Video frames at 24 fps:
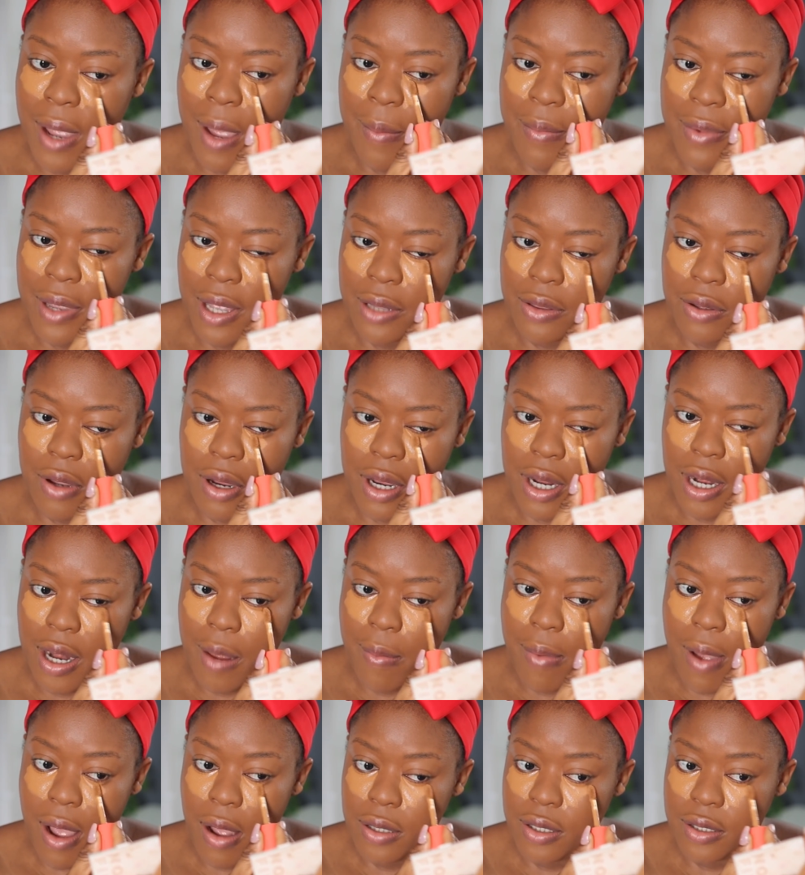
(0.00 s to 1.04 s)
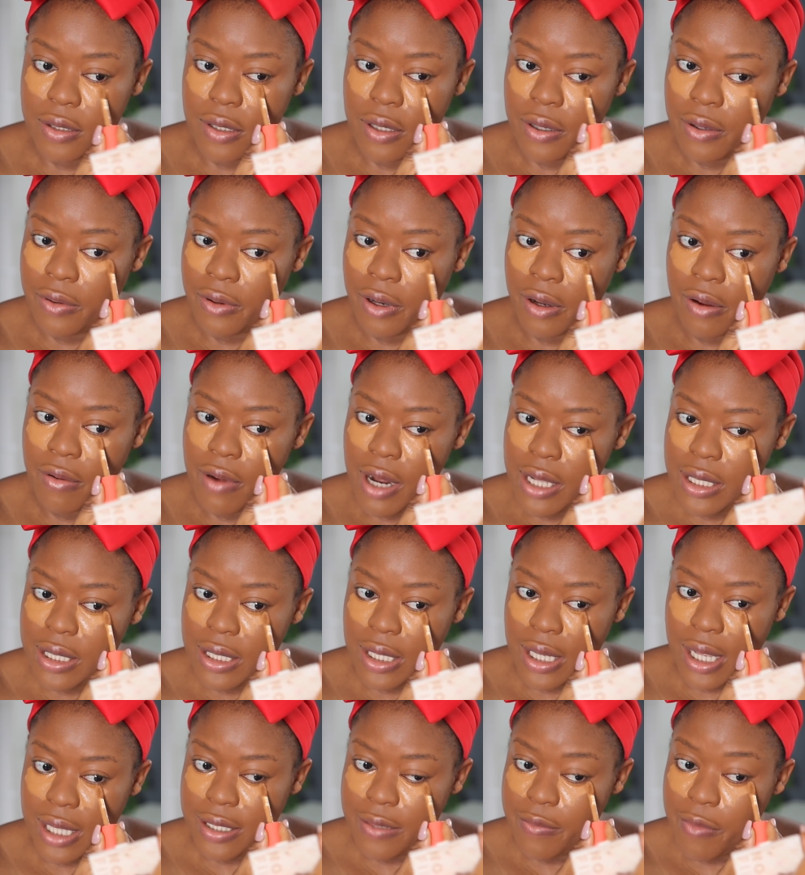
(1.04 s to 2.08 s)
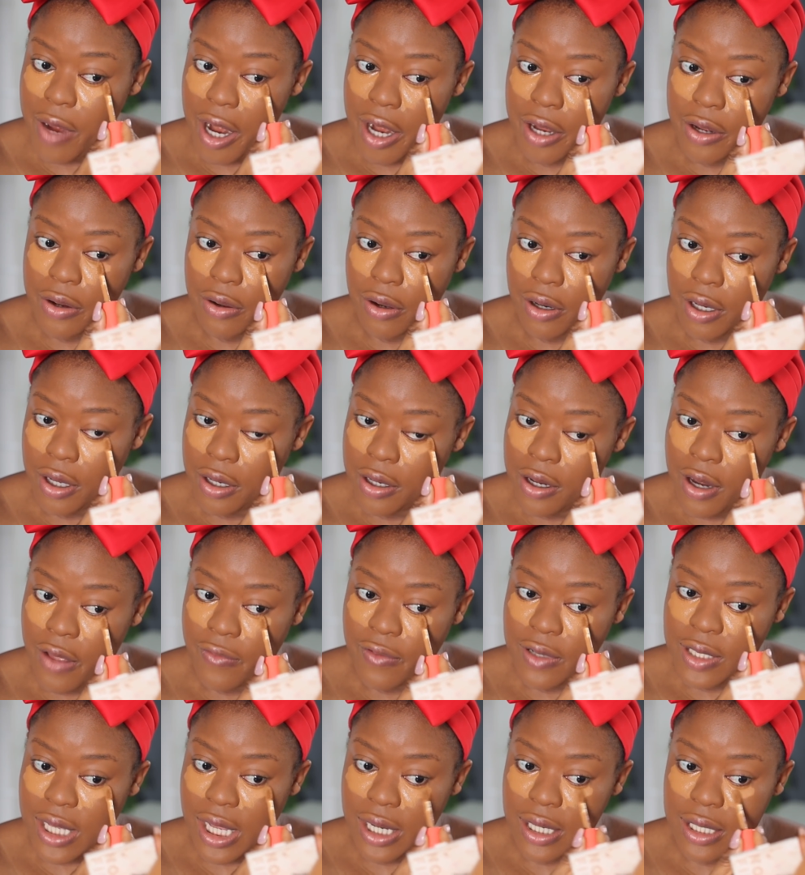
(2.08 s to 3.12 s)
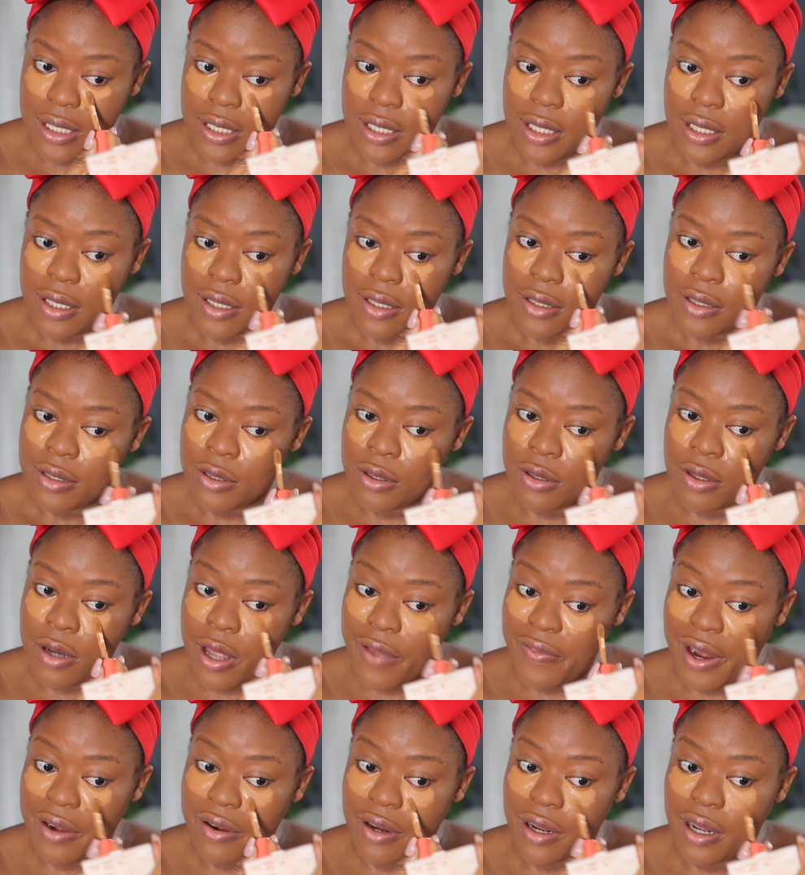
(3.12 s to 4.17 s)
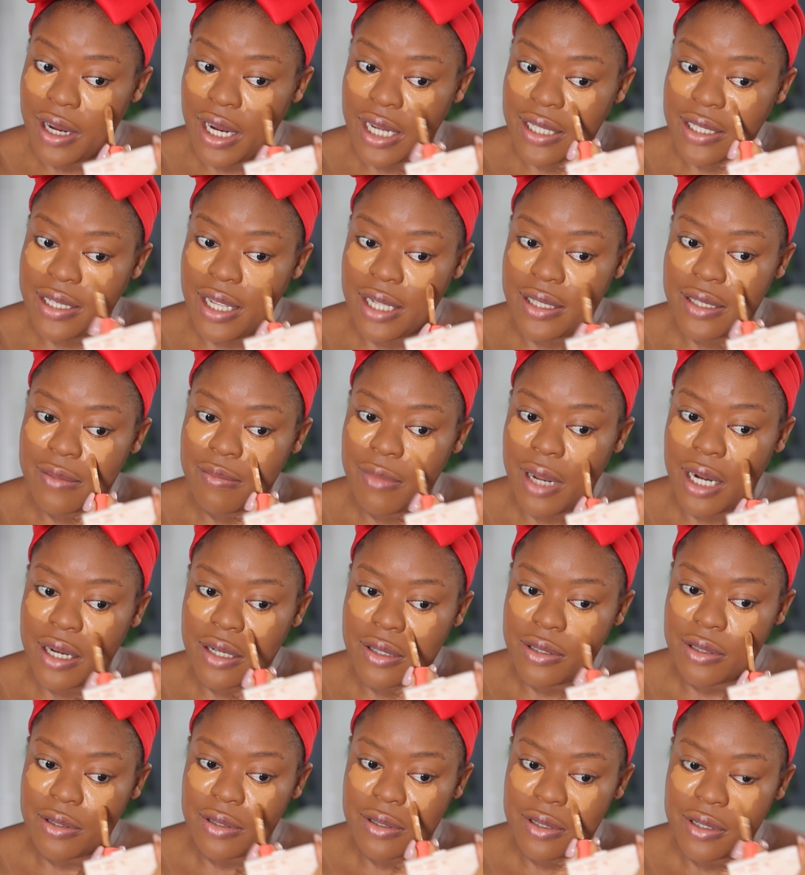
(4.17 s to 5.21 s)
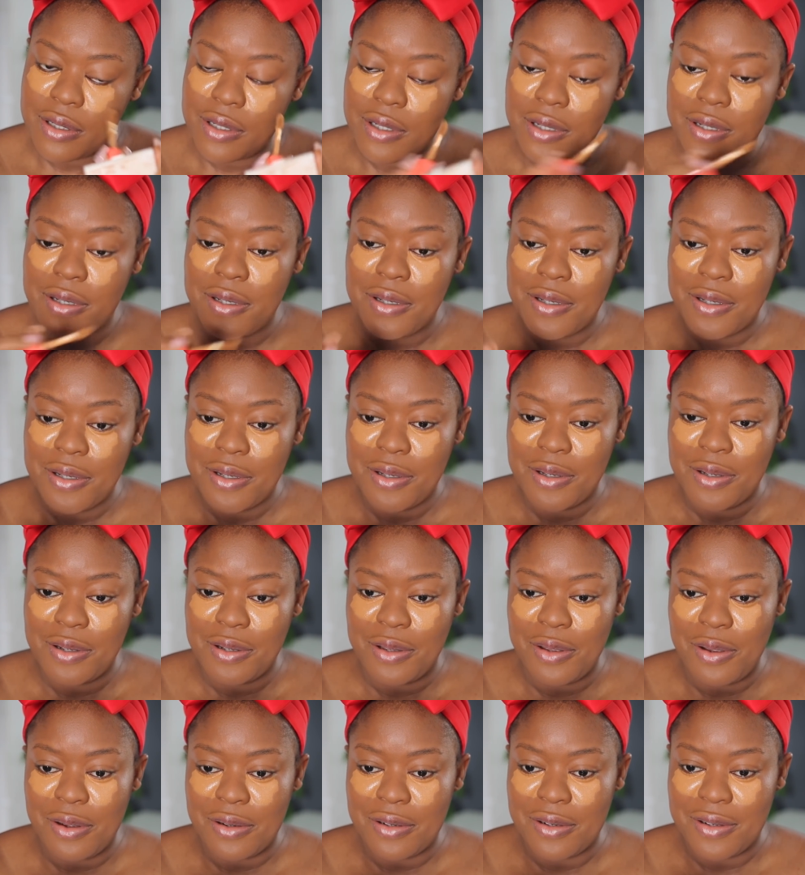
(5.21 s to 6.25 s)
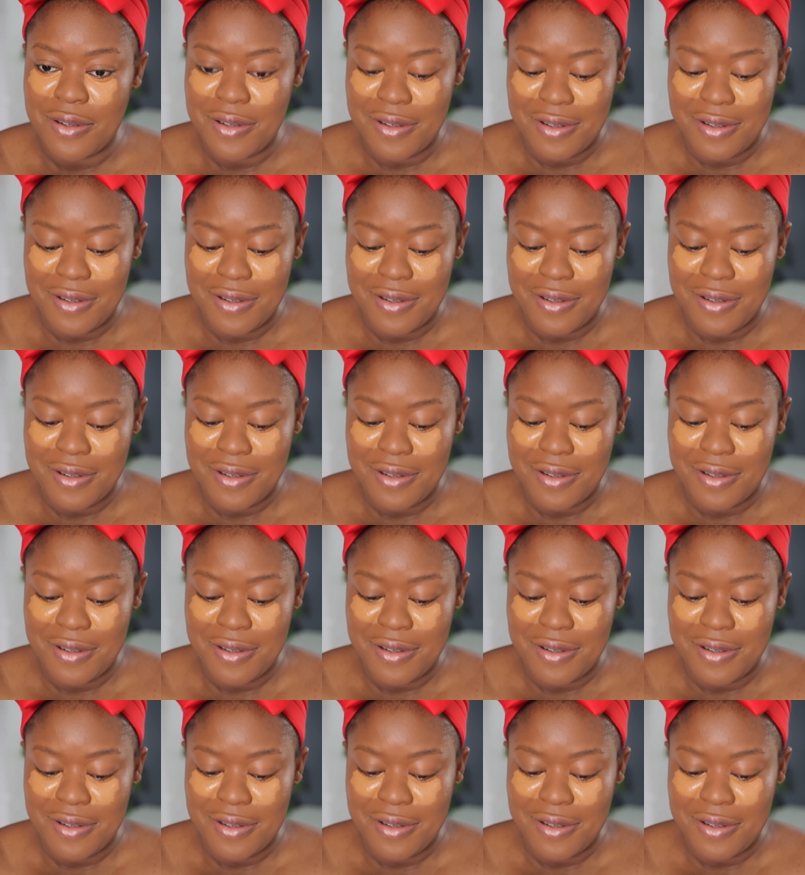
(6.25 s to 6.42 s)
here talking about regretting getting married young. You didn't even say anything. Do you know if I regret getting married to you young?